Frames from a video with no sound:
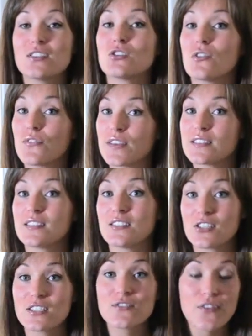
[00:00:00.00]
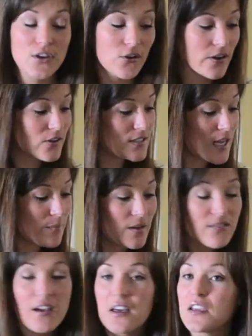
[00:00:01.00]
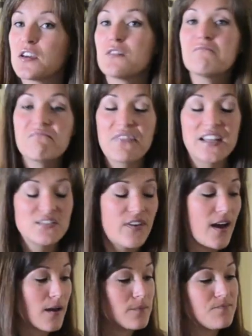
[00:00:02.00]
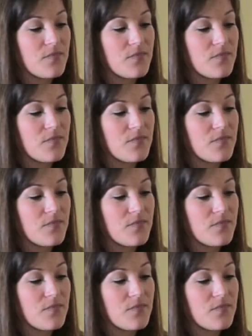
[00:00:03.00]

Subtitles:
So if this is just for your entertainment value, that's fine.